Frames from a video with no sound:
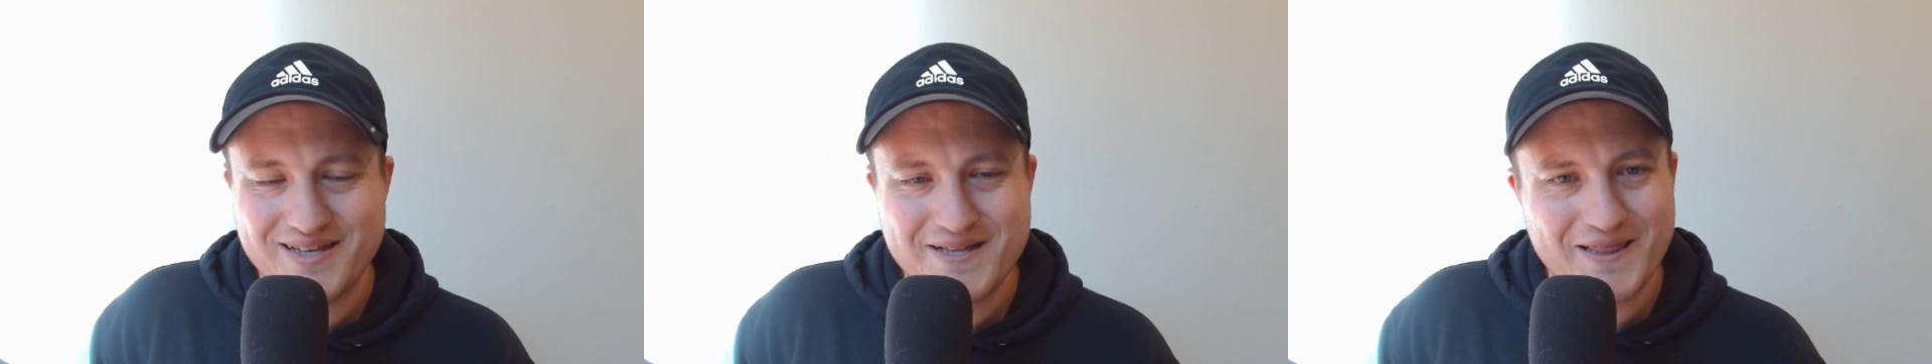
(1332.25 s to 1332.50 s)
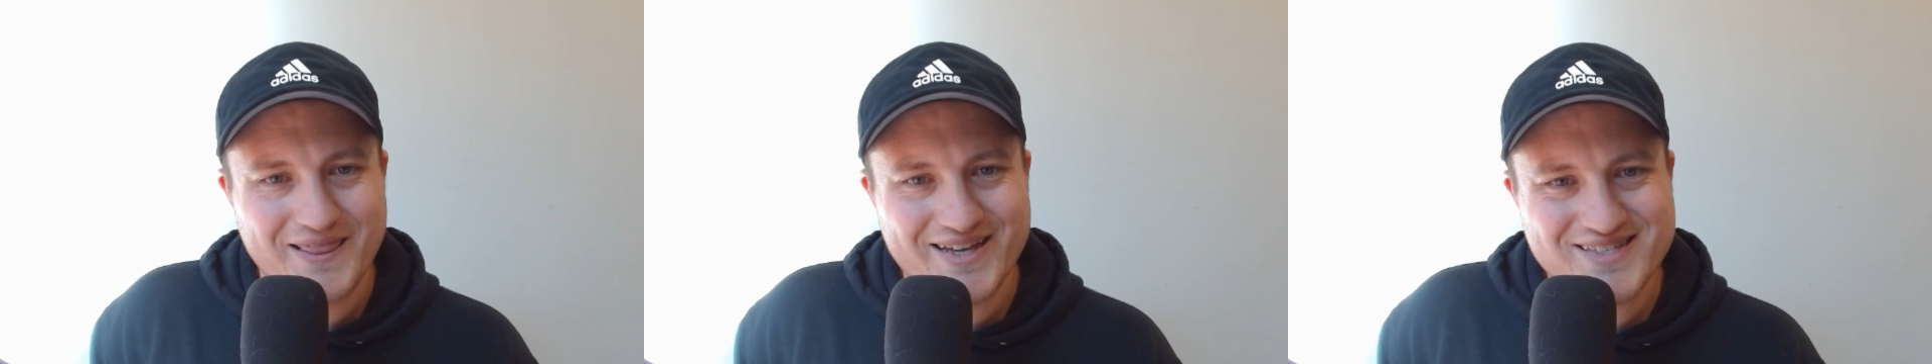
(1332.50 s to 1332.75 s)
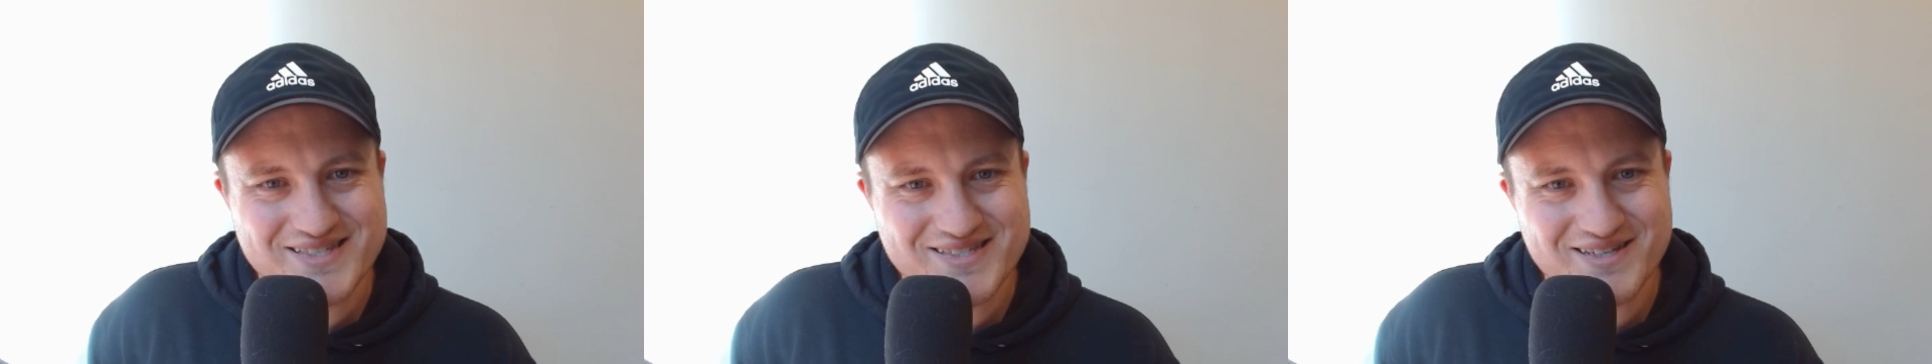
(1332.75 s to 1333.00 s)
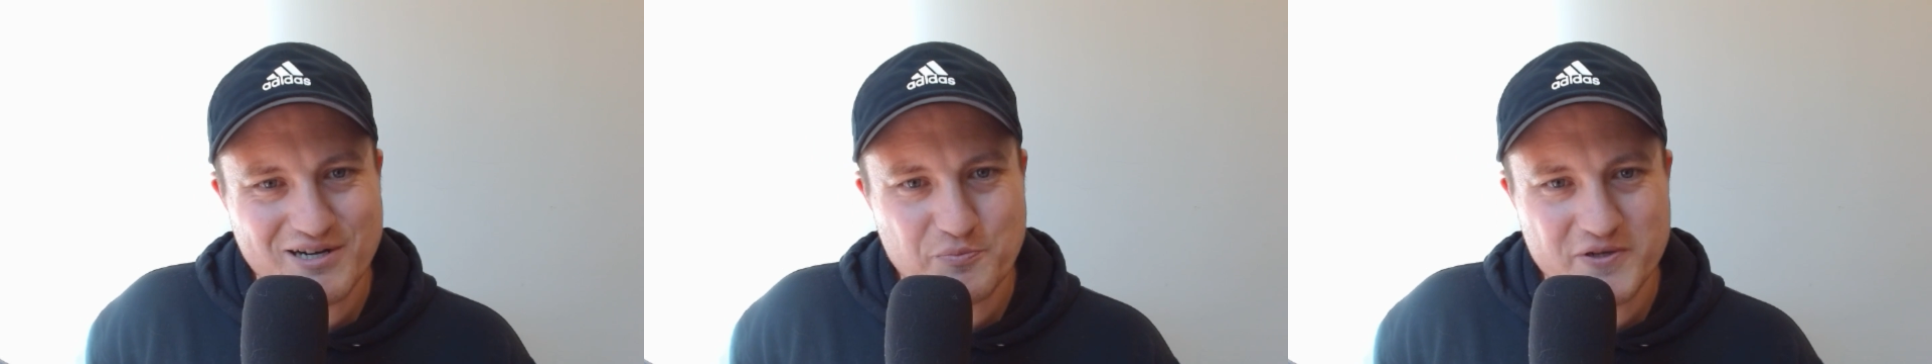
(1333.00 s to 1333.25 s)
licensed
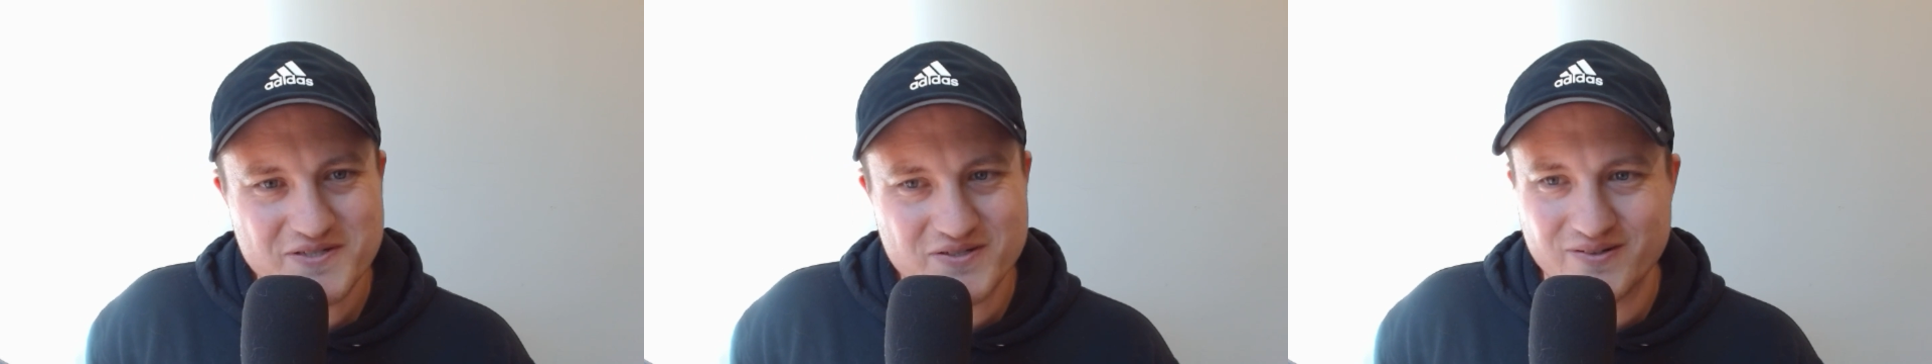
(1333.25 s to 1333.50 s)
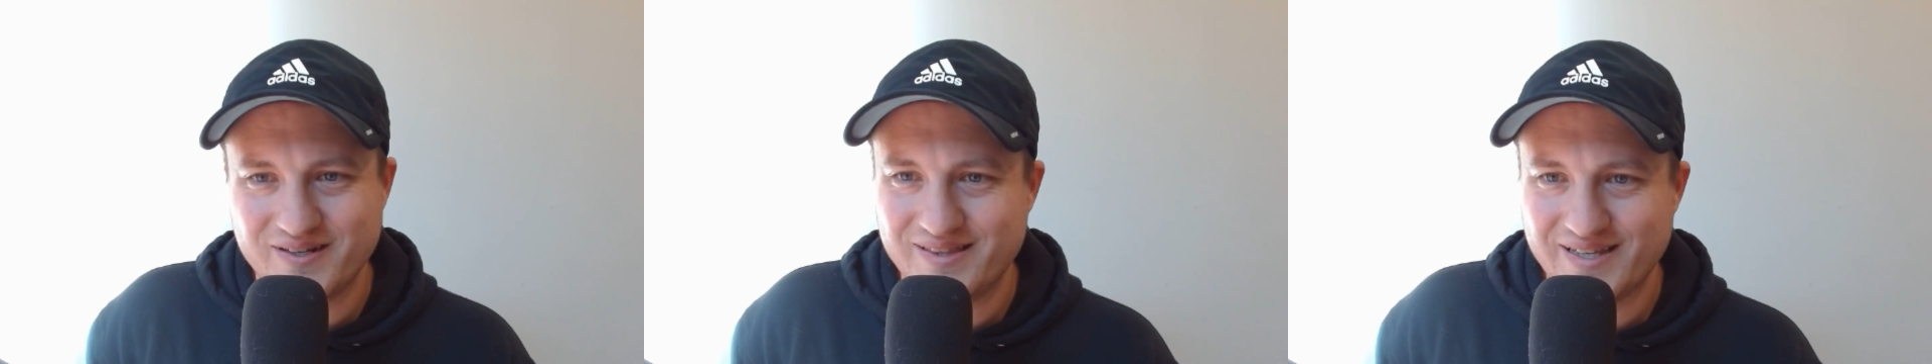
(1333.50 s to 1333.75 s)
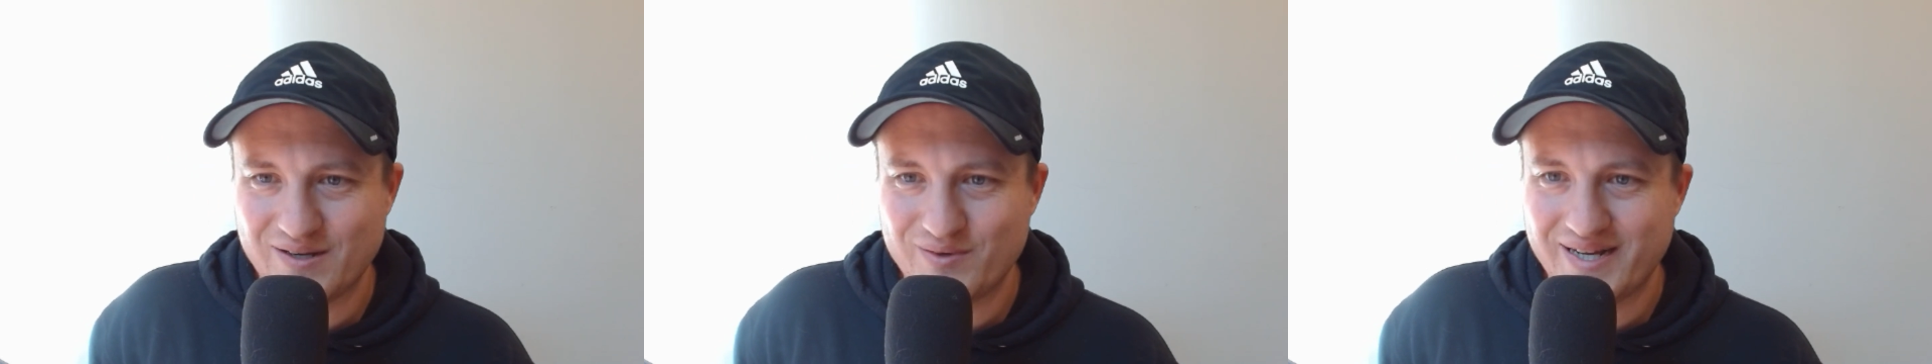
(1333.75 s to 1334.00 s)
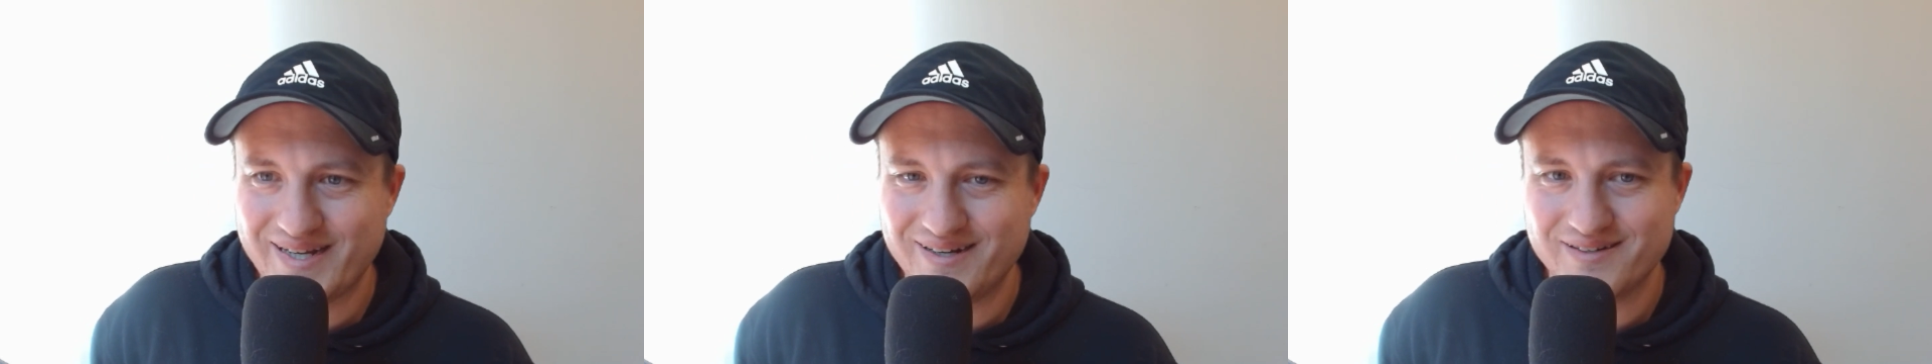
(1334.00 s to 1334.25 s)
therapist or anything. I'm
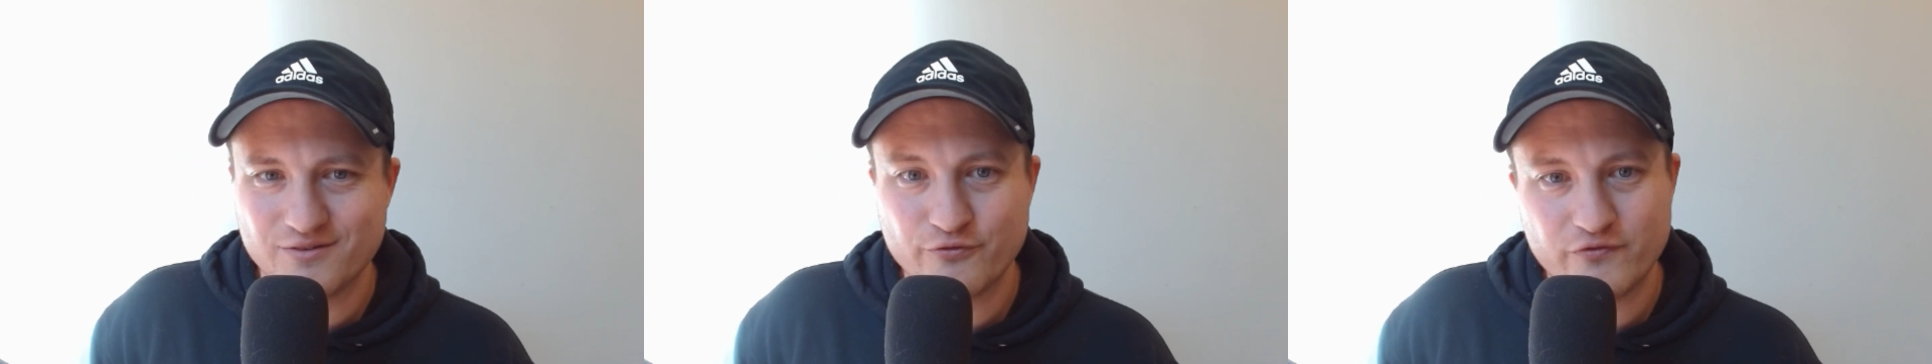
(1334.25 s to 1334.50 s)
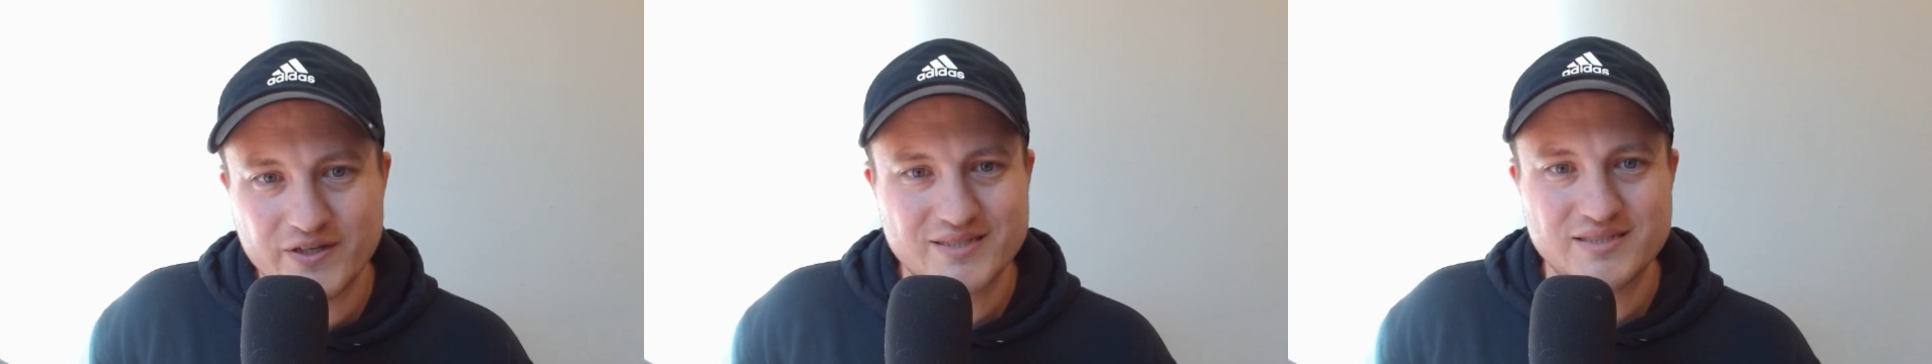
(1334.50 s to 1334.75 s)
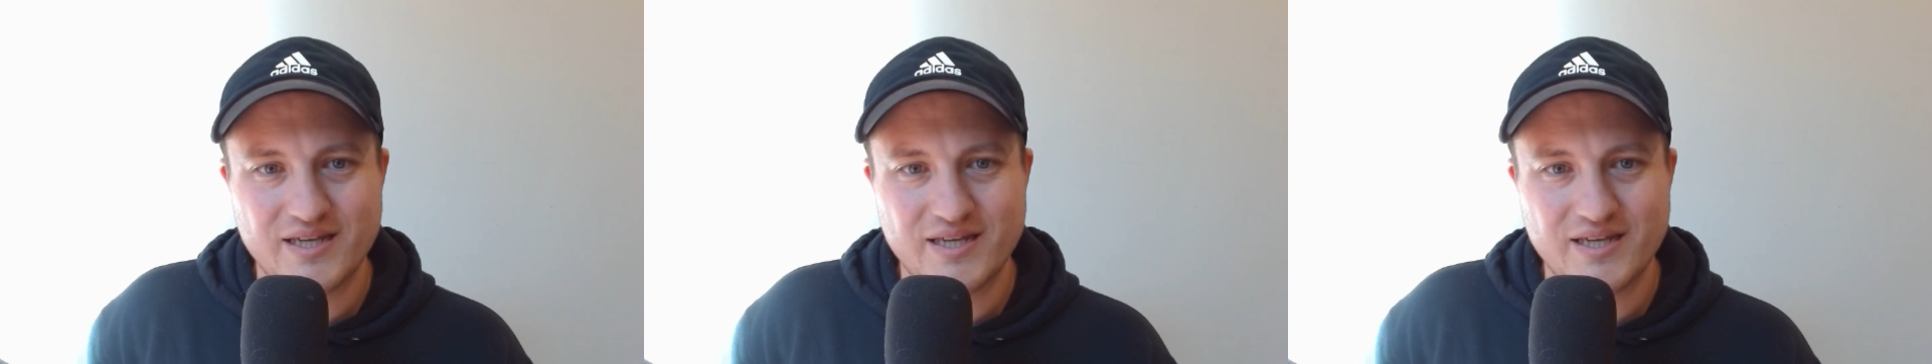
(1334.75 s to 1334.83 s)
not here to fix